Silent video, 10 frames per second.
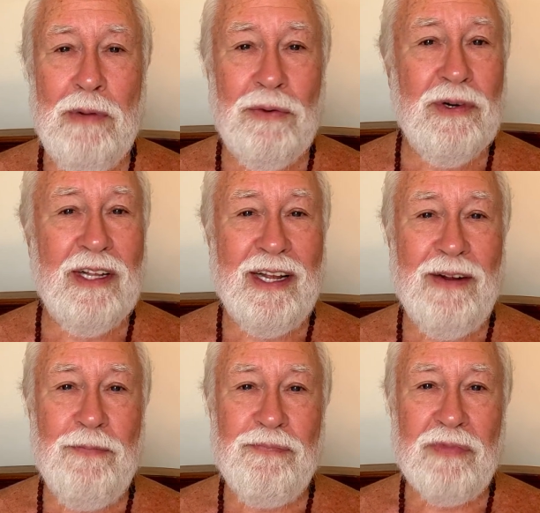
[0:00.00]
but
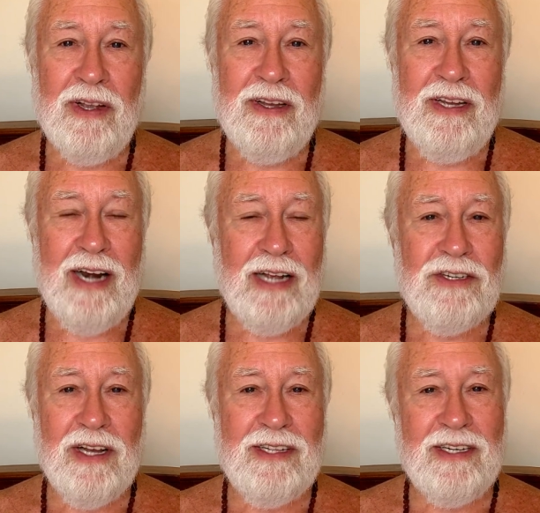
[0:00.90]
really, it has
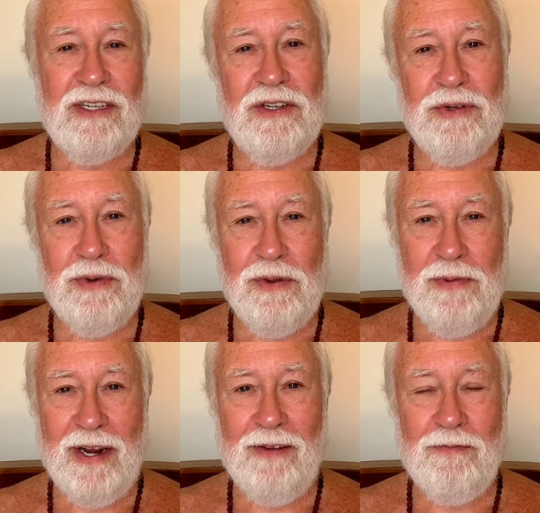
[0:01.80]
nothing to do with
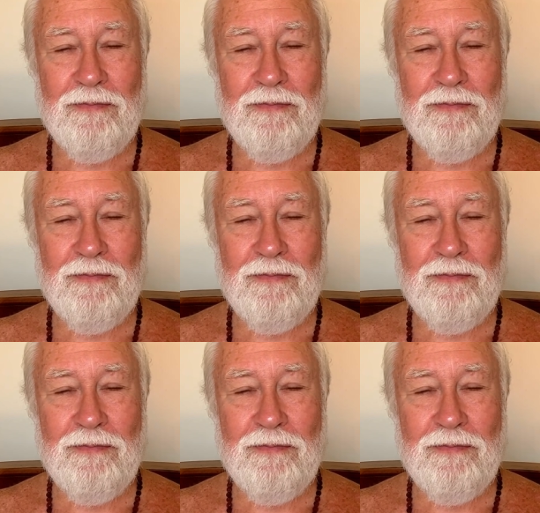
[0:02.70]
me.